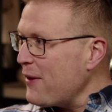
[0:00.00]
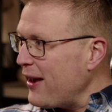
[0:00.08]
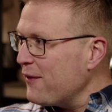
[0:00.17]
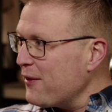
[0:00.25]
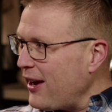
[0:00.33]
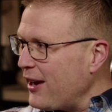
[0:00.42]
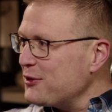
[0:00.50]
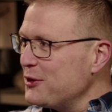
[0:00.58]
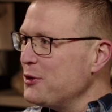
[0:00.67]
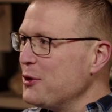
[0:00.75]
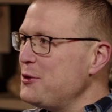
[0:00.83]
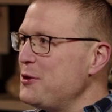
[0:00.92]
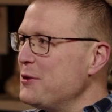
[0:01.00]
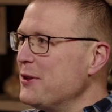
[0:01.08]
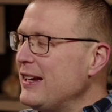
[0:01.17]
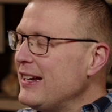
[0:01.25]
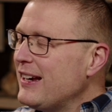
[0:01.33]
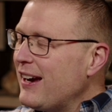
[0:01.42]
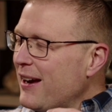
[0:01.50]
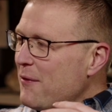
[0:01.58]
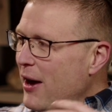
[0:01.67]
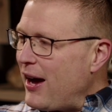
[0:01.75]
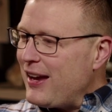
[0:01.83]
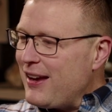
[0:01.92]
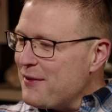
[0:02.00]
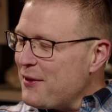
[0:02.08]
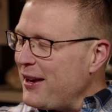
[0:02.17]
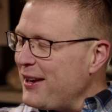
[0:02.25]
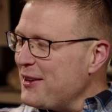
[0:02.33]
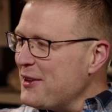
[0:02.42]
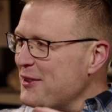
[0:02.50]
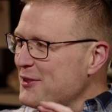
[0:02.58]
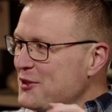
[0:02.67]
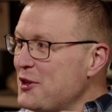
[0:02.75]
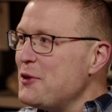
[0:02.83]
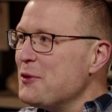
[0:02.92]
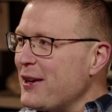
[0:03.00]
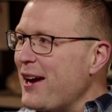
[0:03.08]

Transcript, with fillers: ever actually told you, um, I have a genuinely,